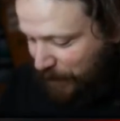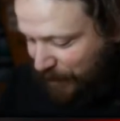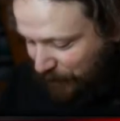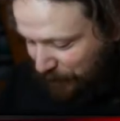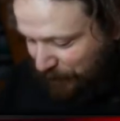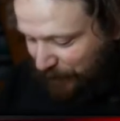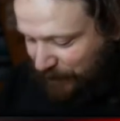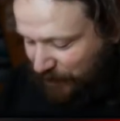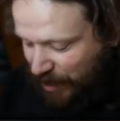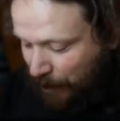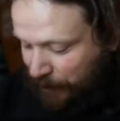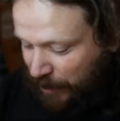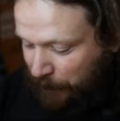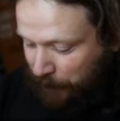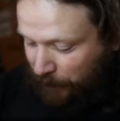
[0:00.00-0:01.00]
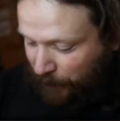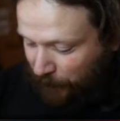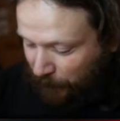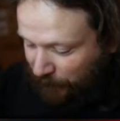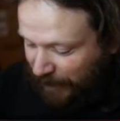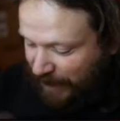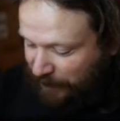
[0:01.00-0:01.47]
Pika Thunder, comment down
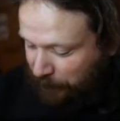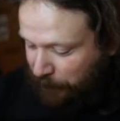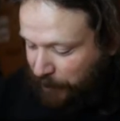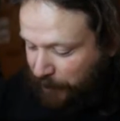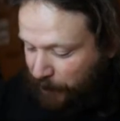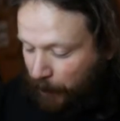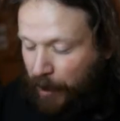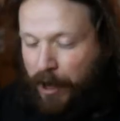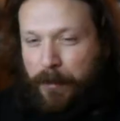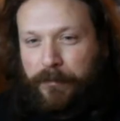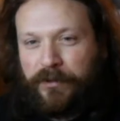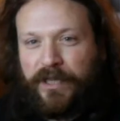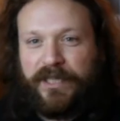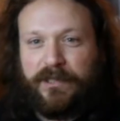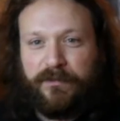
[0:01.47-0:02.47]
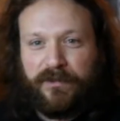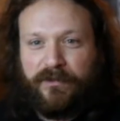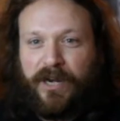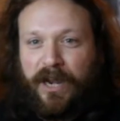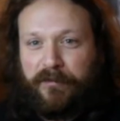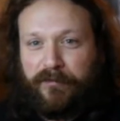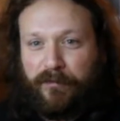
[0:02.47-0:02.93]
below, like the video. Please
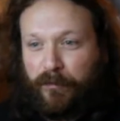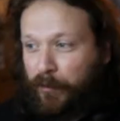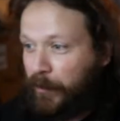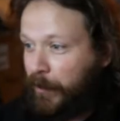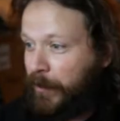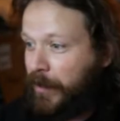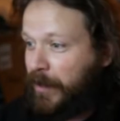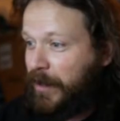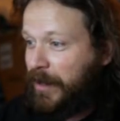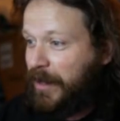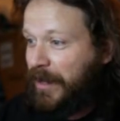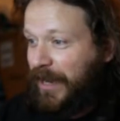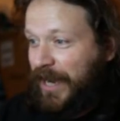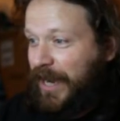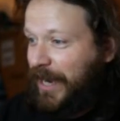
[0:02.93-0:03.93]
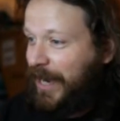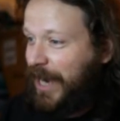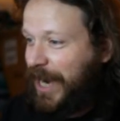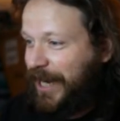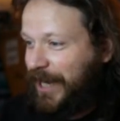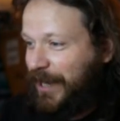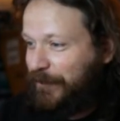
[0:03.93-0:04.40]
subscribe for more.
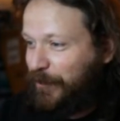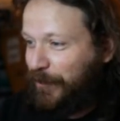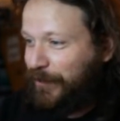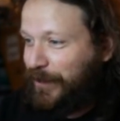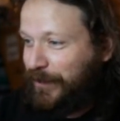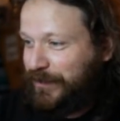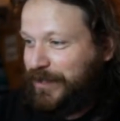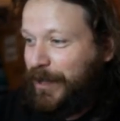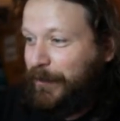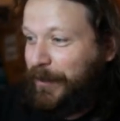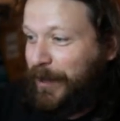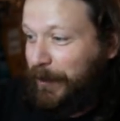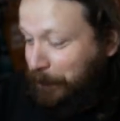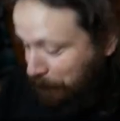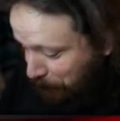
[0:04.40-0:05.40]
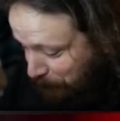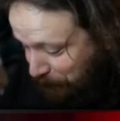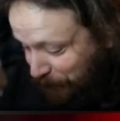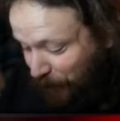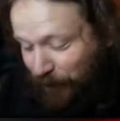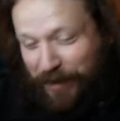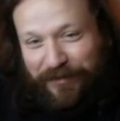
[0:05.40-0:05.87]
I got more videos coming up,
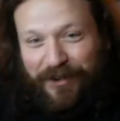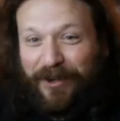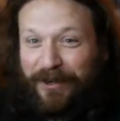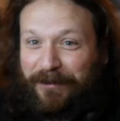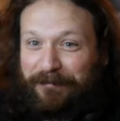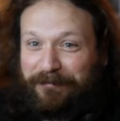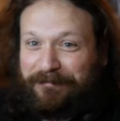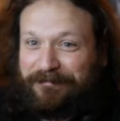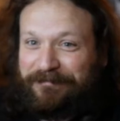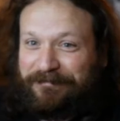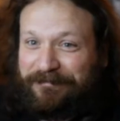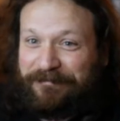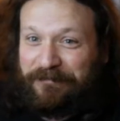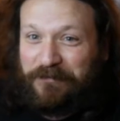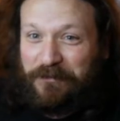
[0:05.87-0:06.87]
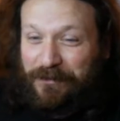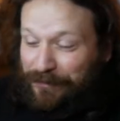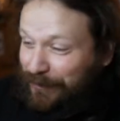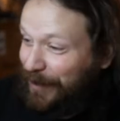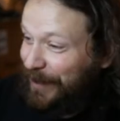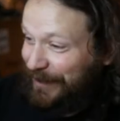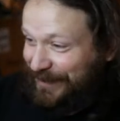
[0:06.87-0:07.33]
but we've done it. We
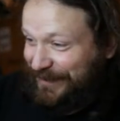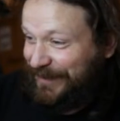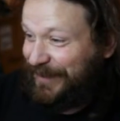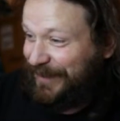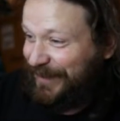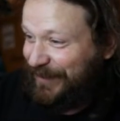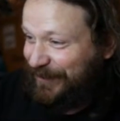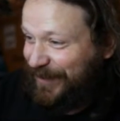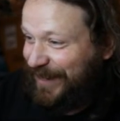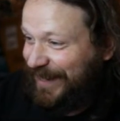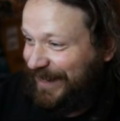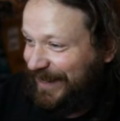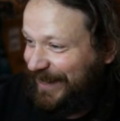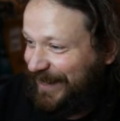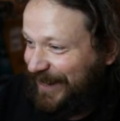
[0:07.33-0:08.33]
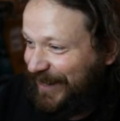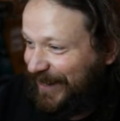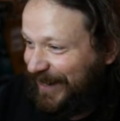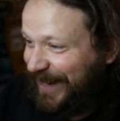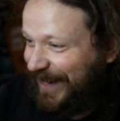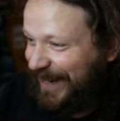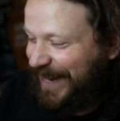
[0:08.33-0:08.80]
finally done it, man. All
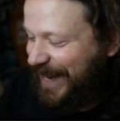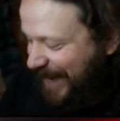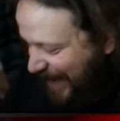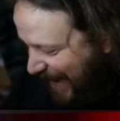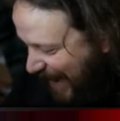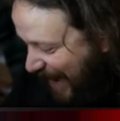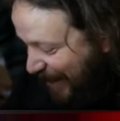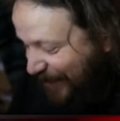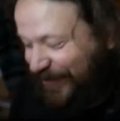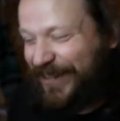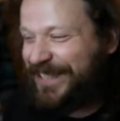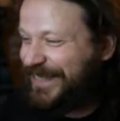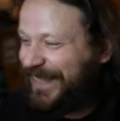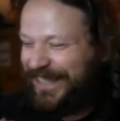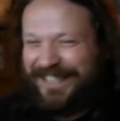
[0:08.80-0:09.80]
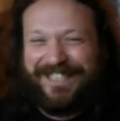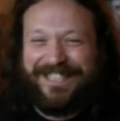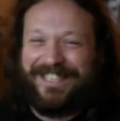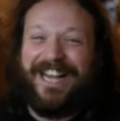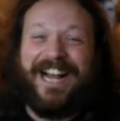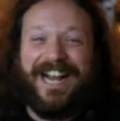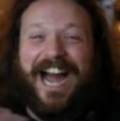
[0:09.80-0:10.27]
right. We're still in
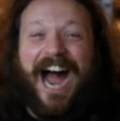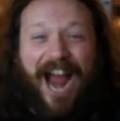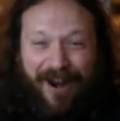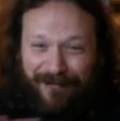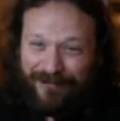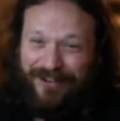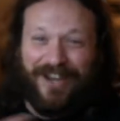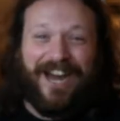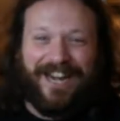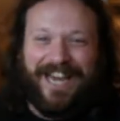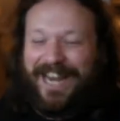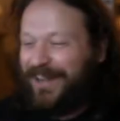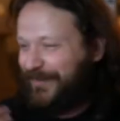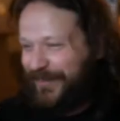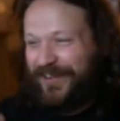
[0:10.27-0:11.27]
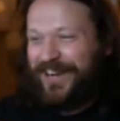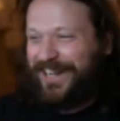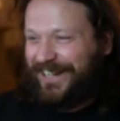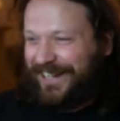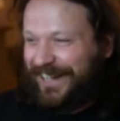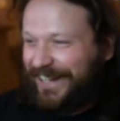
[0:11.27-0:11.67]
shock. I'm done. I have no idea.